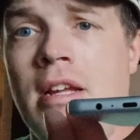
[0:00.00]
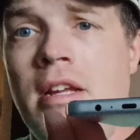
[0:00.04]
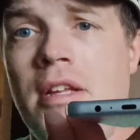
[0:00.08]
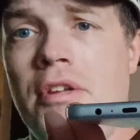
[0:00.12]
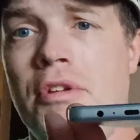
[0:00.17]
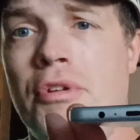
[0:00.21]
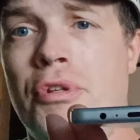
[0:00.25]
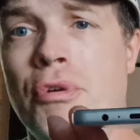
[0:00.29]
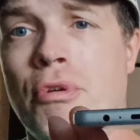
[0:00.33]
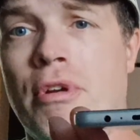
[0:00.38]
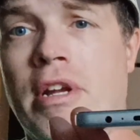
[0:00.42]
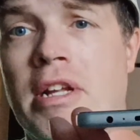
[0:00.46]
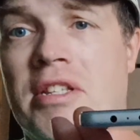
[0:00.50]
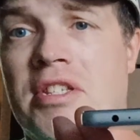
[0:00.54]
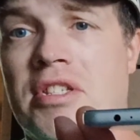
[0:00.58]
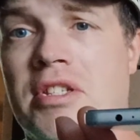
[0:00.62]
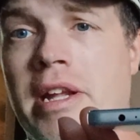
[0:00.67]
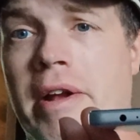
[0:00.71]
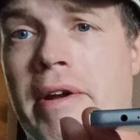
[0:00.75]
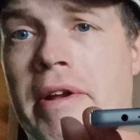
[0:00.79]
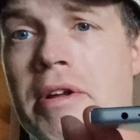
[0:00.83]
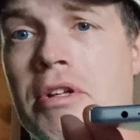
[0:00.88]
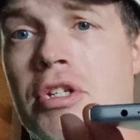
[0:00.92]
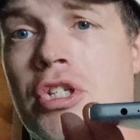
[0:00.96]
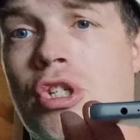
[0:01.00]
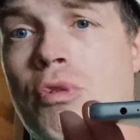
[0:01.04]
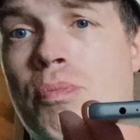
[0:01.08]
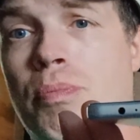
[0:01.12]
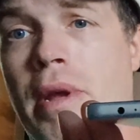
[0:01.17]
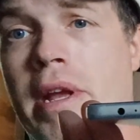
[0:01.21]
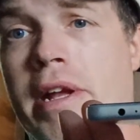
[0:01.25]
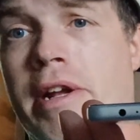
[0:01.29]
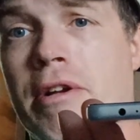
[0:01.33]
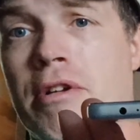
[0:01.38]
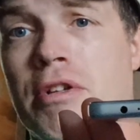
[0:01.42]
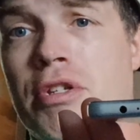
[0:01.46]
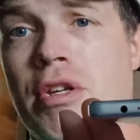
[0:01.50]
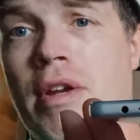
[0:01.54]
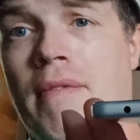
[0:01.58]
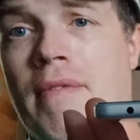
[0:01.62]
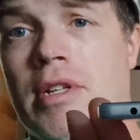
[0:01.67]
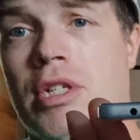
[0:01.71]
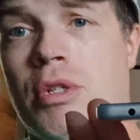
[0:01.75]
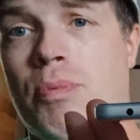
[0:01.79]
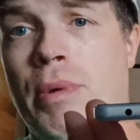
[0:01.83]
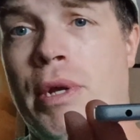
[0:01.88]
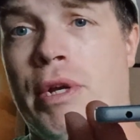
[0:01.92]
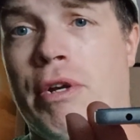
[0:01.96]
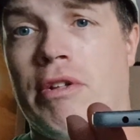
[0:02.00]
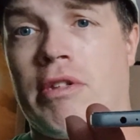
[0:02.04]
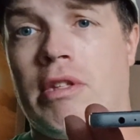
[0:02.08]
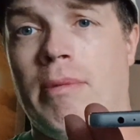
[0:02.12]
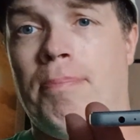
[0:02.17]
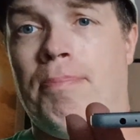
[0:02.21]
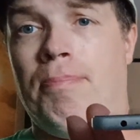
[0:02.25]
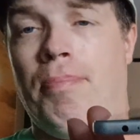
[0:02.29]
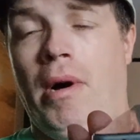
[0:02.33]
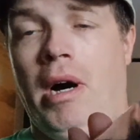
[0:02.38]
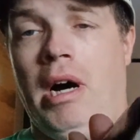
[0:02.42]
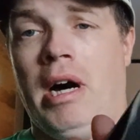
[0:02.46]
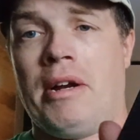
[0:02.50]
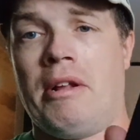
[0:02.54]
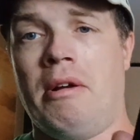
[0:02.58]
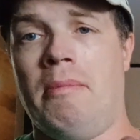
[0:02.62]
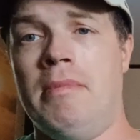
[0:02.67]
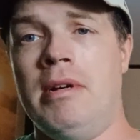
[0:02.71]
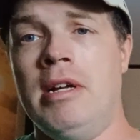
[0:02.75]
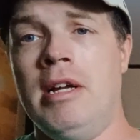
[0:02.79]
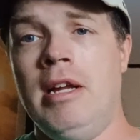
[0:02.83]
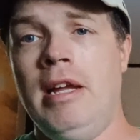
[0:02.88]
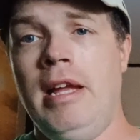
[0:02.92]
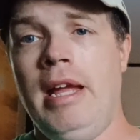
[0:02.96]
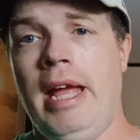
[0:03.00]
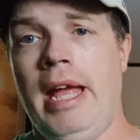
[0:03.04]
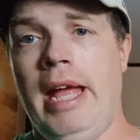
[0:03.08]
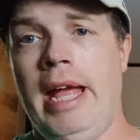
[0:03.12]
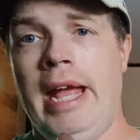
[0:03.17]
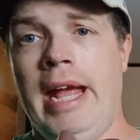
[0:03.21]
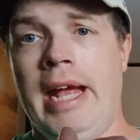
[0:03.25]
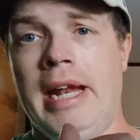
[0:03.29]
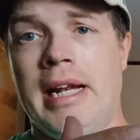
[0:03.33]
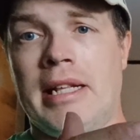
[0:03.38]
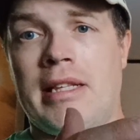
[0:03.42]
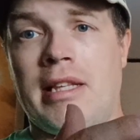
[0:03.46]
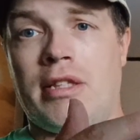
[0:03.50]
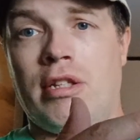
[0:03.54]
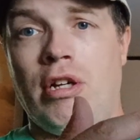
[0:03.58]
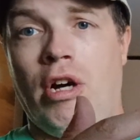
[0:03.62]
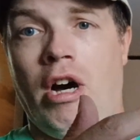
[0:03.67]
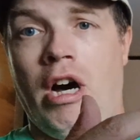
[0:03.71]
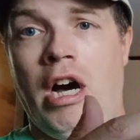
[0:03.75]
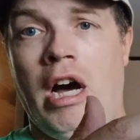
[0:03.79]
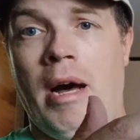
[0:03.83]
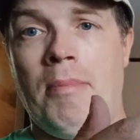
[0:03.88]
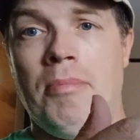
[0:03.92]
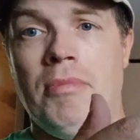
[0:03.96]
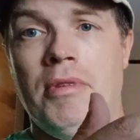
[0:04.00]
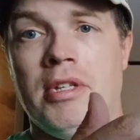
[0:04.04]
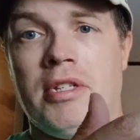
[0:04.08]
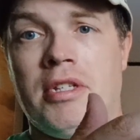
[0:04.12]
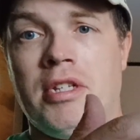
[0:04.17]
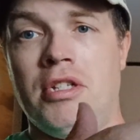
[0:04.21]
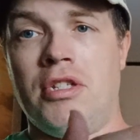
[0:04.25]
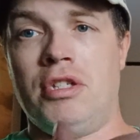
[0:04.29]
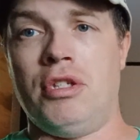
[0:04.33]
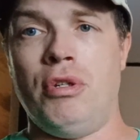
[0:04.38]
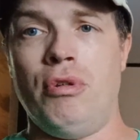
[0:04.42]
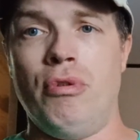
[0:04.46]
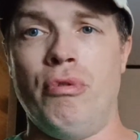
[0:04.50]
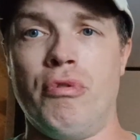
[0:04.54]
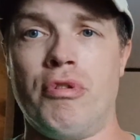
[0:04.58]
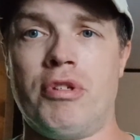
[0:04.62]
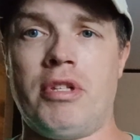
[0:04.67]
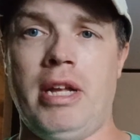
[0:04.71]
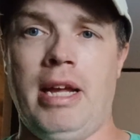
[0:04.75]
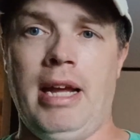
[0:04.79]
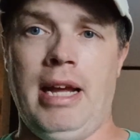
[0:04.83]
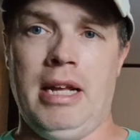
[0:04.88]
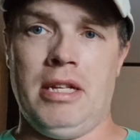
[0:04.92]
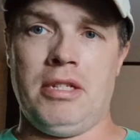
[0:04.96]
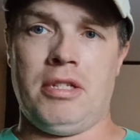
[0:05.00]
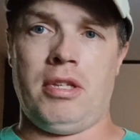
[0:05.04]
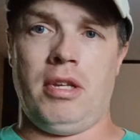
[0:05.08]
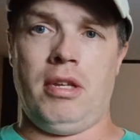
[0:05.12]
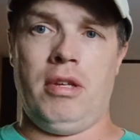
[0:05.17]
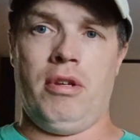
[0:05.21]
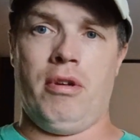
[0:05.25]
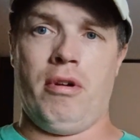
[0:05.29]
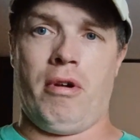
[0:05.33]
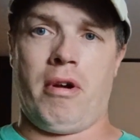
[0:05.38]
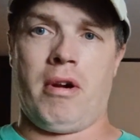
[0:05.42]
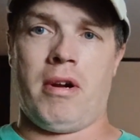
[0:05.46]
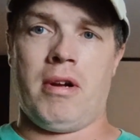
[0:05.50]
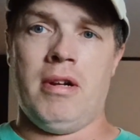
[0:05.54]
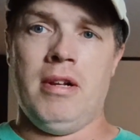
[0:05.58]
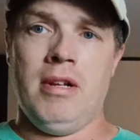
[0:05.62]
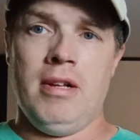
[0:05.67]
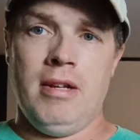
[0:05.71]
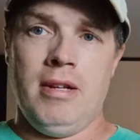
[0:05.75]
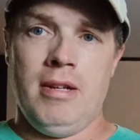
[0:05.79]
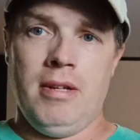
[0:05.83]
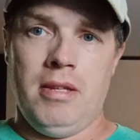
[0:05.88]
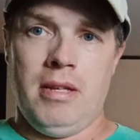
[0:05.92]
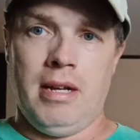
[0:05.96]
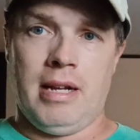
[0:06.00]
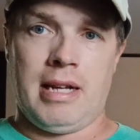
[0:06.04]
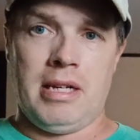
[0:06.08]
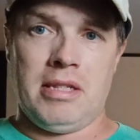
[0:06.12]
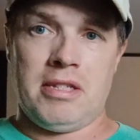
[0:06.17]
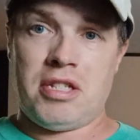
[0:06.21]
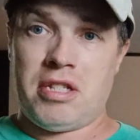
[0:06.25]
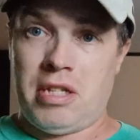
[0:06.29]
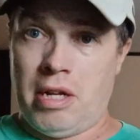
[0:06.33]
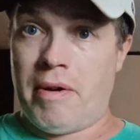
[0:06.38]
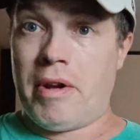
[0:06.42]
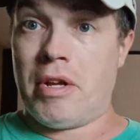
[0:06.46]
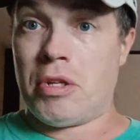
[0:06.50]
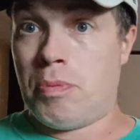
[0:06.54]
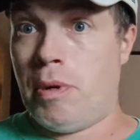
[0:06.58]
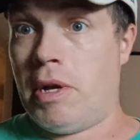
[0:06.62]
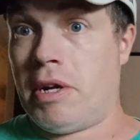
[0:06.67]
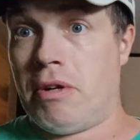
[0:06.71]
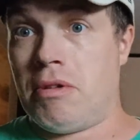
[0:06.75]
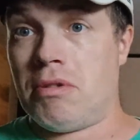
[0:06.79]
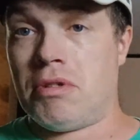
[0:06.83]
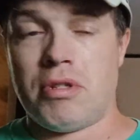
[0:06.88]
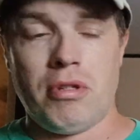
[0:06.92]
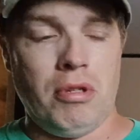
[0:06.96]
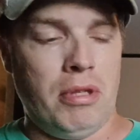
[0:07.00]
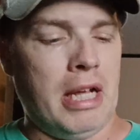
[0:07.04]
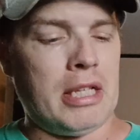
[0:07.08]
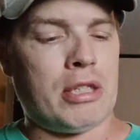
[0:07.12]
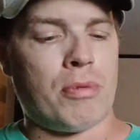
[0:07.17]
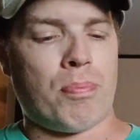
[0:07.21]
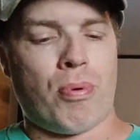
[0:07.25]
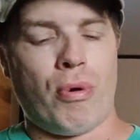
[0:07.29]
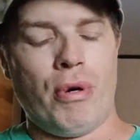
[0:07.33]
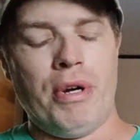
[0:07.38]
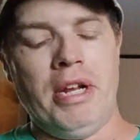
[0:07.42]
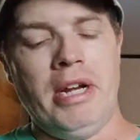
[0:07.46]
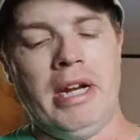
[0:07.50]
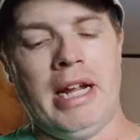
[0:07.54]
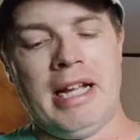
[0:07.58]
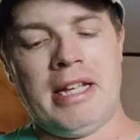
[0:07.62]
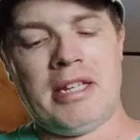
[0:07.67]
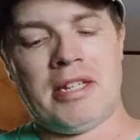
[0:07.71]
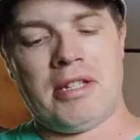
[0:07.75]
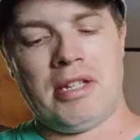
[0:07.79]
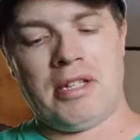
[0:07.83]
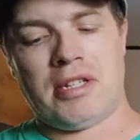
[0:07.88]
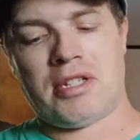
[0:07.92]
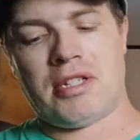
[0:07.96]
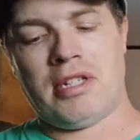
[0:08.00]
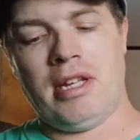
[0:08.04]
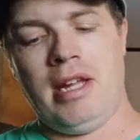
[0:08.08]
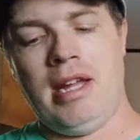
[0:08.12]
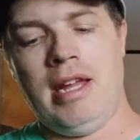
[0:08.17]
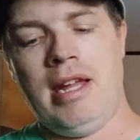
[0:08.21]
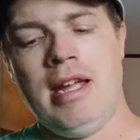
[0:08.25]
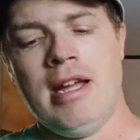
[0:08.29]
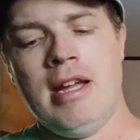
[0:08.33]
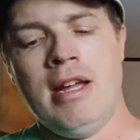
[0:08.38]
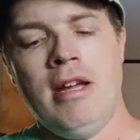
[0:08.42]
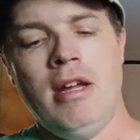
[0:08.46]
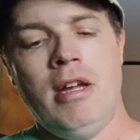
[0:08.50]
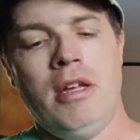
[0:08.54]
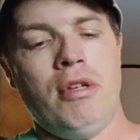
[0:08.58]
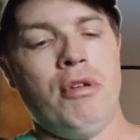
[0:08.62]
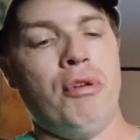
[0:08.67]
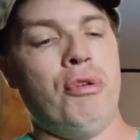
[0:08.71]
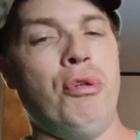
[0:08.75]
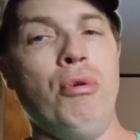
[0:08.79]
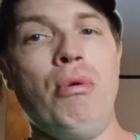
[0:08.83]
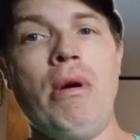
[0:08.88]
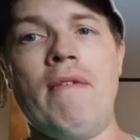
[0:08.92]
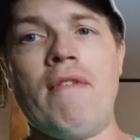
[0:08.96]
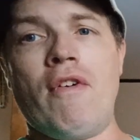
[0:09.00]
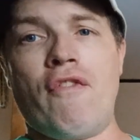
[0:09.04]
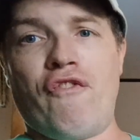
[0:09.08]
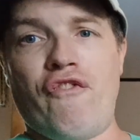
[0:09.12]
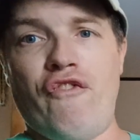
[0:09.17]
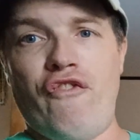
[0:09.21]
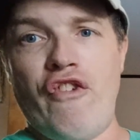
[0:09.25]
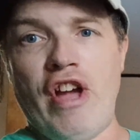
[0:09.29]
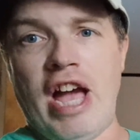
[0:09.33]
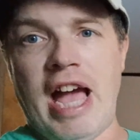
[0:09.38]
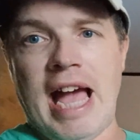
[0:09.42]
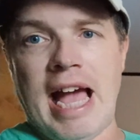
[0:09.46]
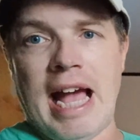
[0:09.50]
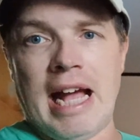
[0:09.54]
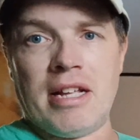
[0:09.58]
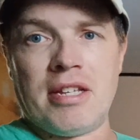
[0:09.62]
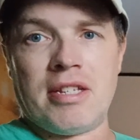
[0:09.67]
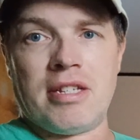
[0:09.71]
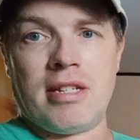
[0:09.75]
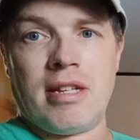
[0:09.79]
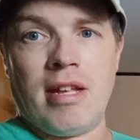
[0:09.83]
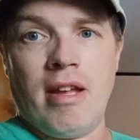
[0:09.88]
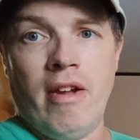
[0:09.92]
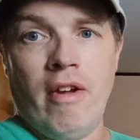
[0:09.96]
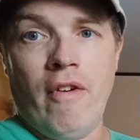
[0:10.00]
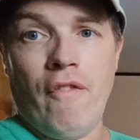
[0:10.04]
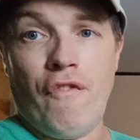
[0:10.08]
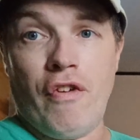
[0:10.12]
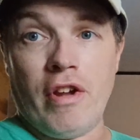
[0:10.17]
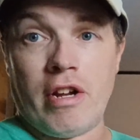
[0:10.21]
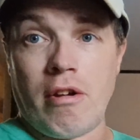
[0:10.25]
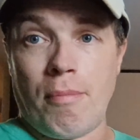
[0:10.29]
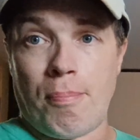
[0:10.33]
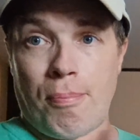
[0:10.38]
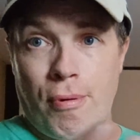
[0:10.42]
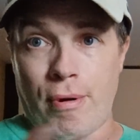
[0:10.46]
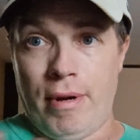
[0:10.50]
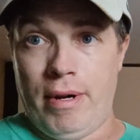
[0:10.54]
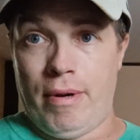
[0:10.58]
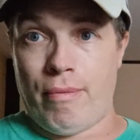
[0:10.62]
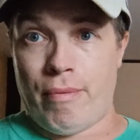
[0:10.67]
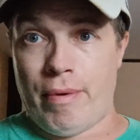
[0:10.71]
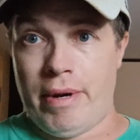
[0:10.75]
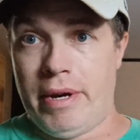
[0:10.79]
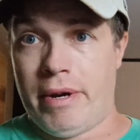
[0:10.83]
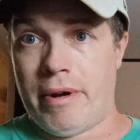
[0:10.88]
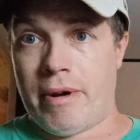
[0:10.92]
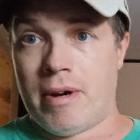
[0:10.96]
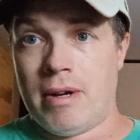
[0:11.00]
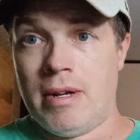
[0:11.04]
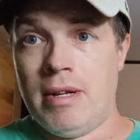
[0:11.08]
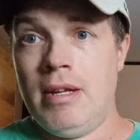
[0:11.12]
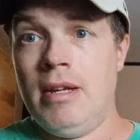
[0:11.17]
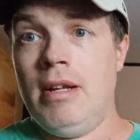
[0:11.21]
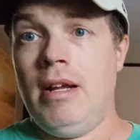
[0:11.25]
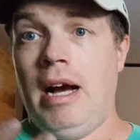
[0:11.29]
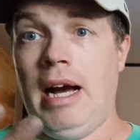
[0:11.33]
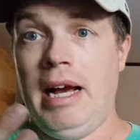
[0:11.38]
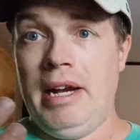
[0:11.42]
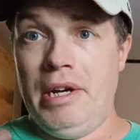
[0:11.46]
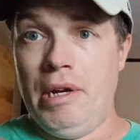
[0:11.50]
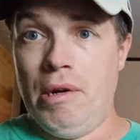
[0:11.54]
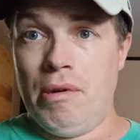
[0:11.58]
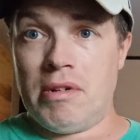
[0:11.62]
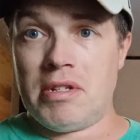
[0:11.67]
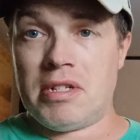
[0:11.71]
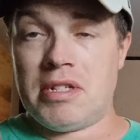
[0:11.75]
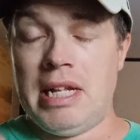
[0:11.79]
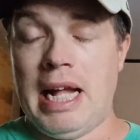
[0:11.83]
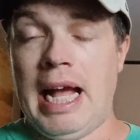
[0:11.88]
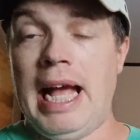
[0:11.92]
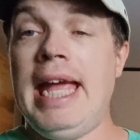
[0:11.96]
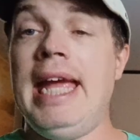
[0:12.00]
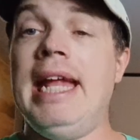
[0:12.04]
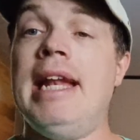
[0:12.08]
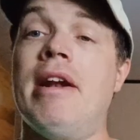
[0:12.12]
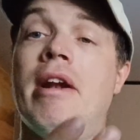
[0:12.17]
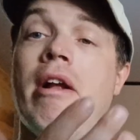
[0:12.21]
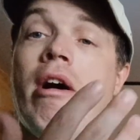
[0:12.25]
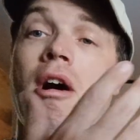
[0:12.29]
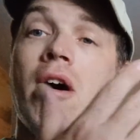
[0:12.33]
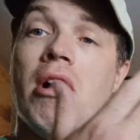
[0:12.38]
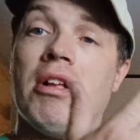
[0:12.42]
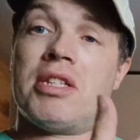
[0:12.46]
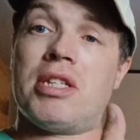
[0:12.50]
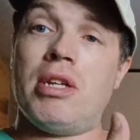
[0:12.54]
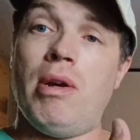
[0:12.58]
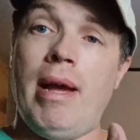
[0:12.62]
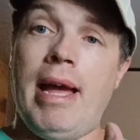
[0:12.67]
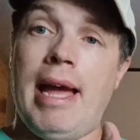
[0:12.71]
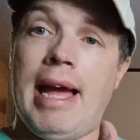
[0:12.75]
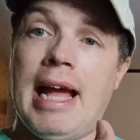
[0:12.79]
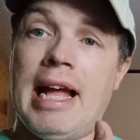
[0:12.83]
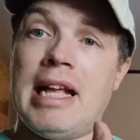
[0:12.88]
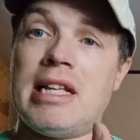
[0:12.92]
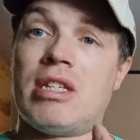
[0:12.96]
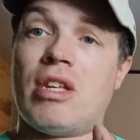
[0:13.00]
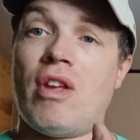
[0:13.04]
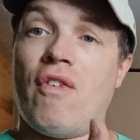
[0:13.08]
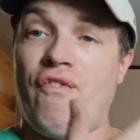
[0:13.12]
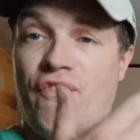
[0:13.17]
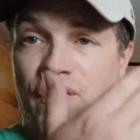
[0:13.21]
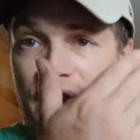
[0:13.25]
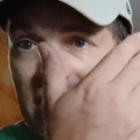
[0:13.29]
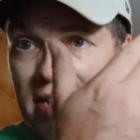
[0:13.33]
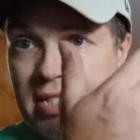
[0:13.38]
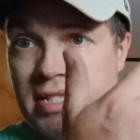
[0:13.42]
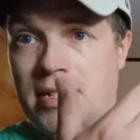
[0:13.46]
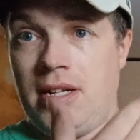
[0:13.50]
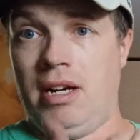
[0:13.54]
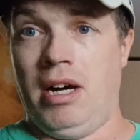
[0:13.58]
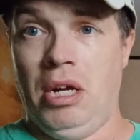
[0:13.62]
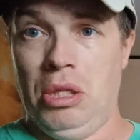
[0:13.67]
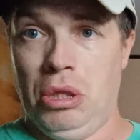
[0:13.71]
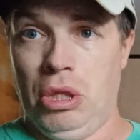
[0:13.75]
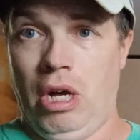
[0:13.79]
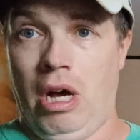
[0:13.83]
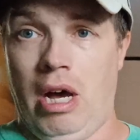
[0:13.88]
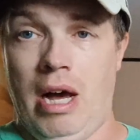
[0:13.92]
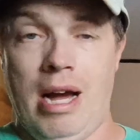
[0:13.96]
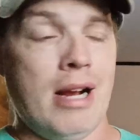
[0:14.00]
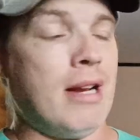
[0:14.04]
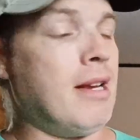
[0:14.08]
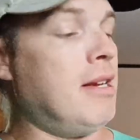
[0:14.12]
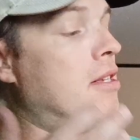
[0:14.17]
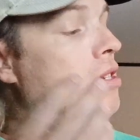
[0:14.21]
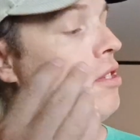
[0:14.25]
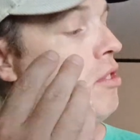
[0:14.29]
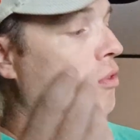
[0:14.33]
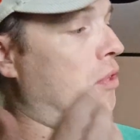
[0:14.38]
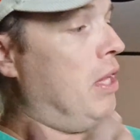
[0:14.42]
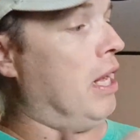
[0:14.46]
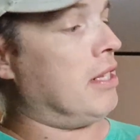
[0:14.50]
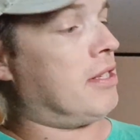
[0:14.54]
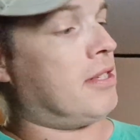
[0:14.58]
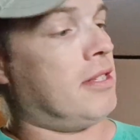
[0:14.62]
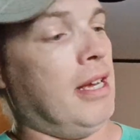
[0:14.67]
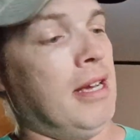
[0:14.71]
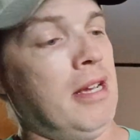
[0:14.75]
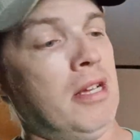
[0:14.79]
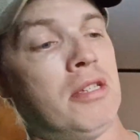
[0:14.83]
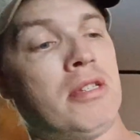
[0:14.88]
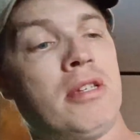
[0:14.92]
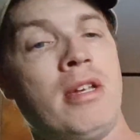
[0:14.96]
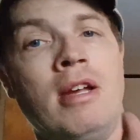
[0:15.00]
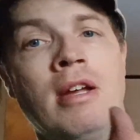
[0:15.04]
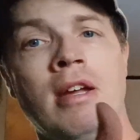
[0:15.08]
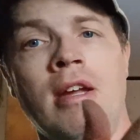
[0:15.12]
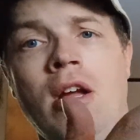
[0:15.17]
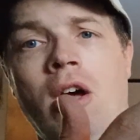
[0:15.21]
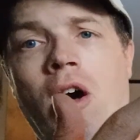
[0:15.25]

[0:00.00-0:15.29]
You do get stereo speakers, so you have a speaker at the bottom, and at the top, this is used as your, again, stereo speakers. So that's pretty nice to see. You do have a fast fingerprint reader. I noticed that. And it also has face unlock, so that's nice.